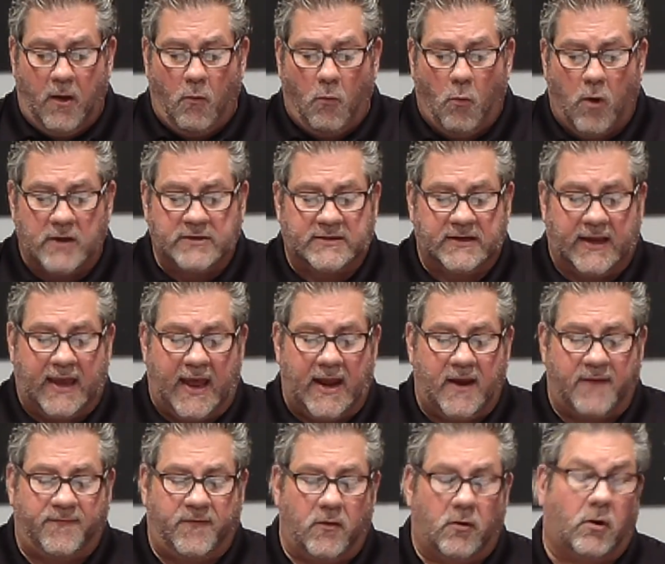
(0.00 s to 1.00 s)
Once again,
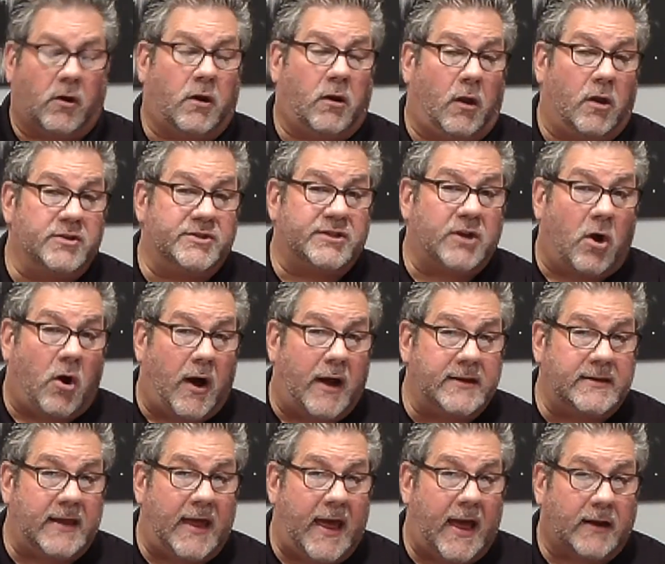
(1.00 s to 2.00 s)
if you're close
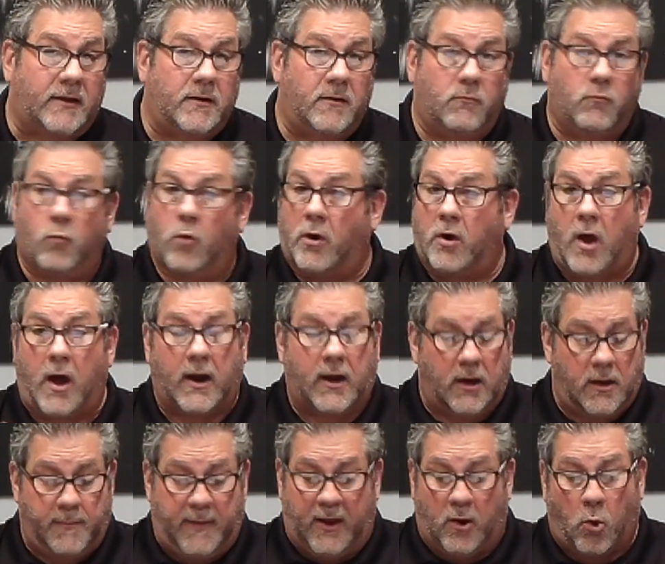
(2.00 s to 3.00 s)
contact, we're not
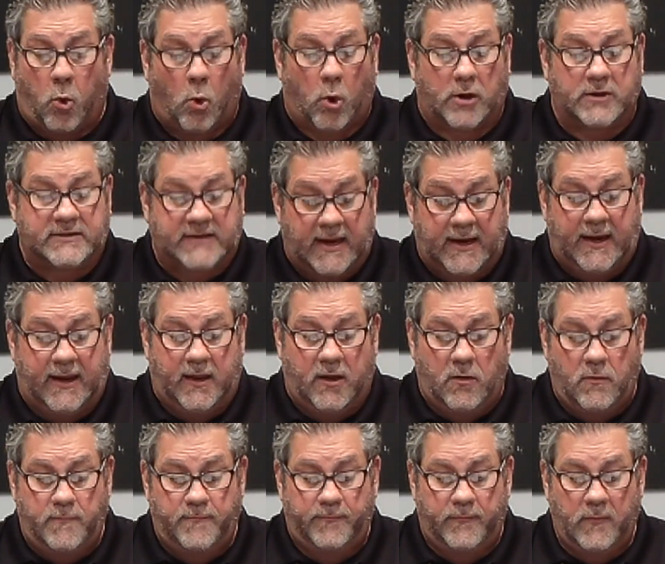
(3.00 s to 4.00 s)
going to be quarantining
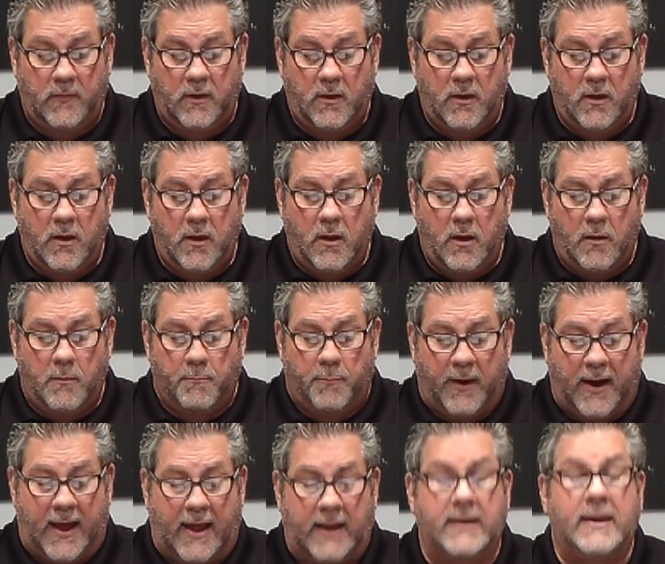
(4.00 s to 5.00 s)
you,
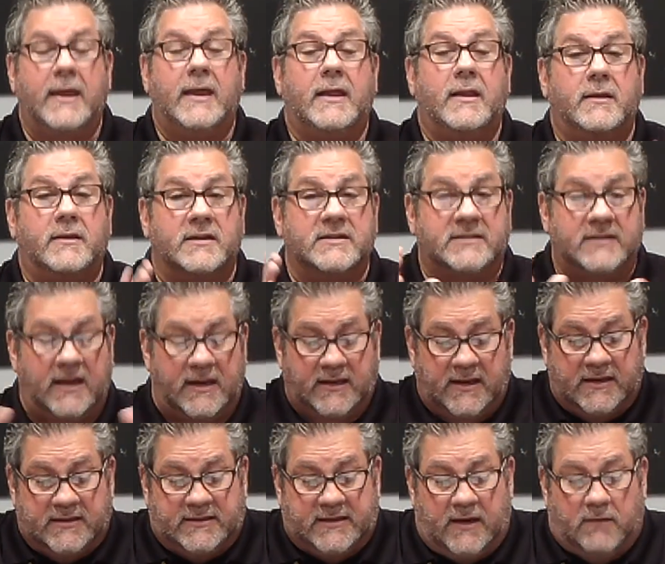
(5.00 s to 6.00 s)
but the
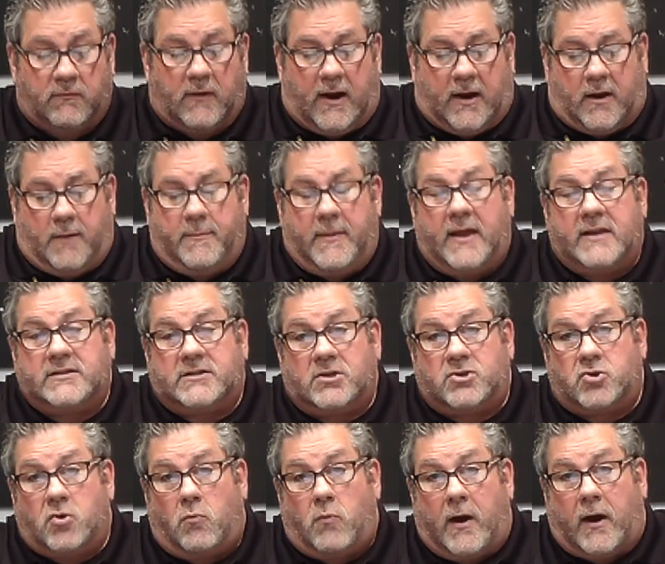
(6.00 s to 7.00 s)
CDC recommends that
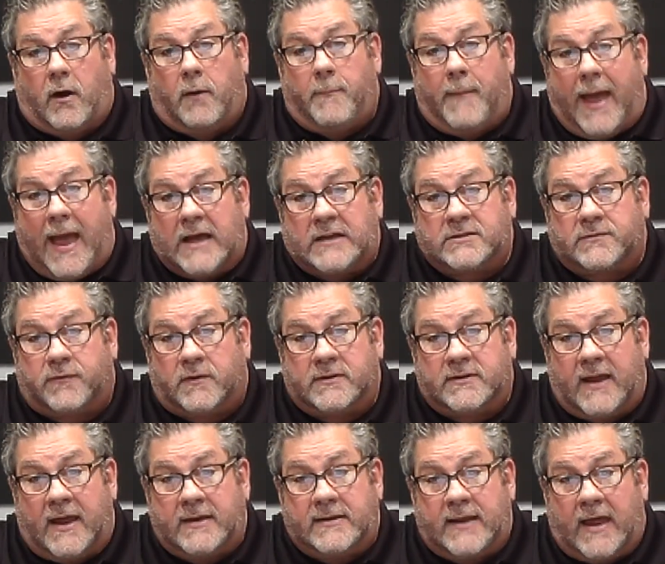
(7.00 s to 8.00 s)
you wear a mask for
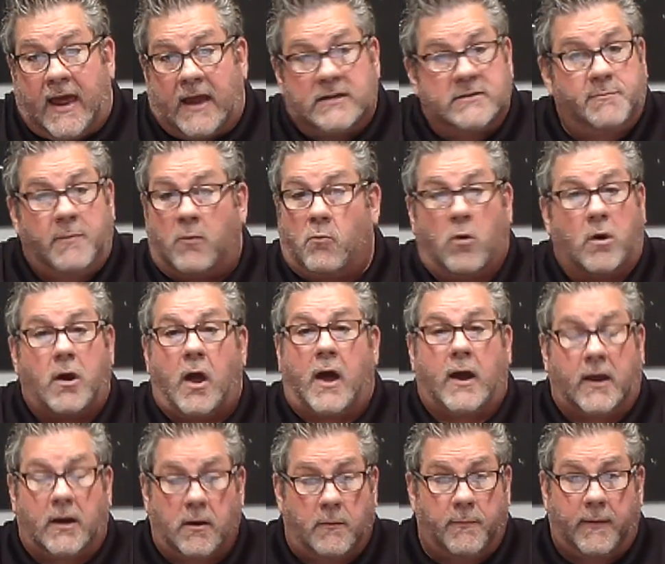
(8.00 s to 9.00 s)
10 days. But we're not
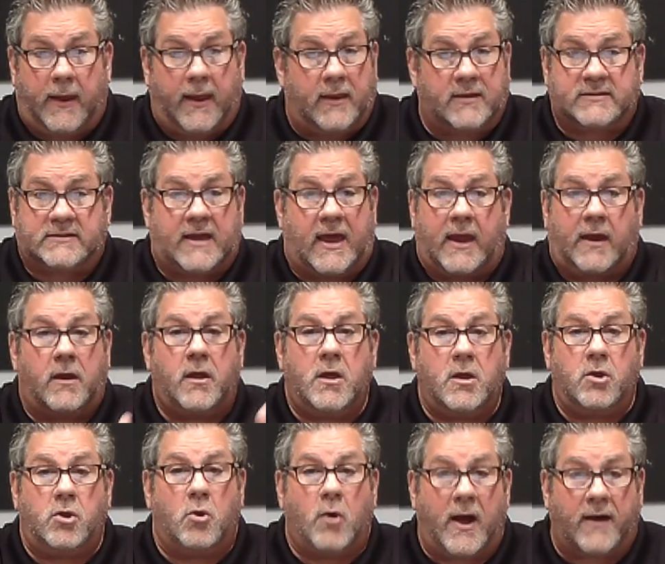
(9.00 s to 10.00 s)
going to be saying
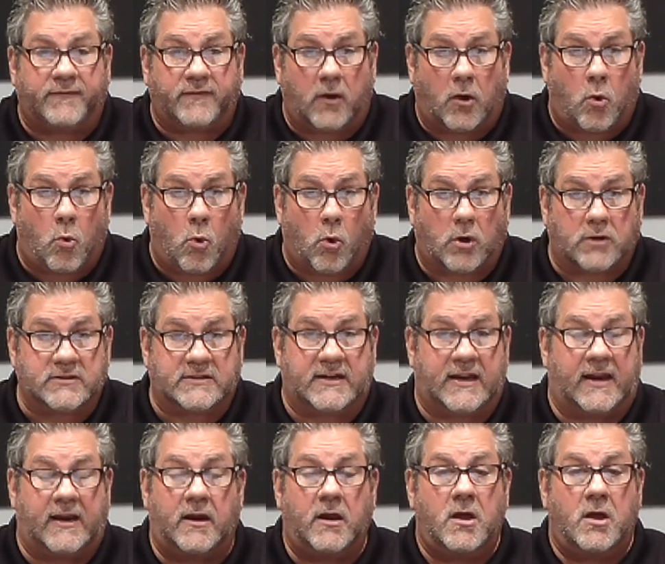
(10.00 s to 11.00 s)
you have to
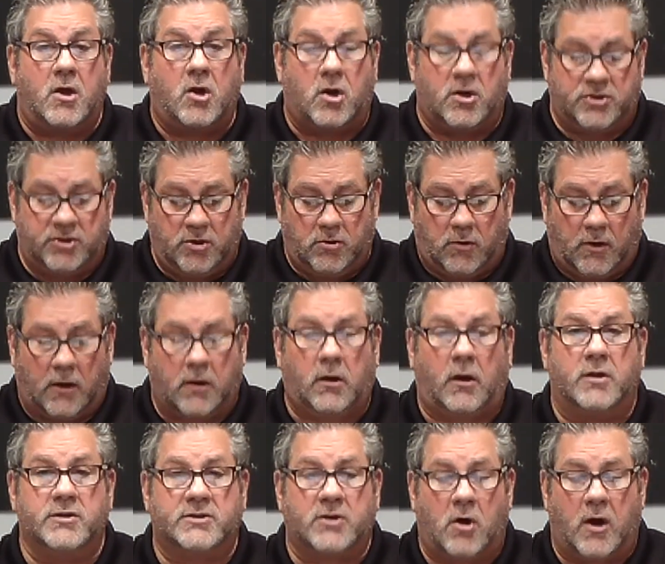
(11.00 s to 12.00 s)
quarantine because you're in
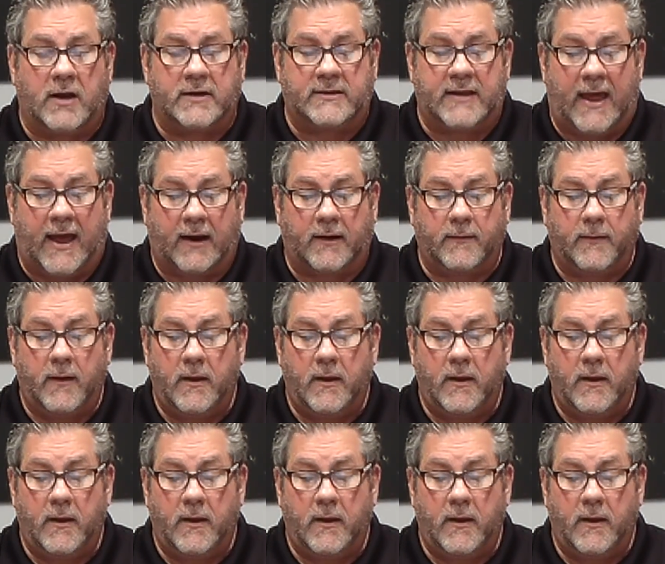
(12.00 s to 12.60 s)
close contact.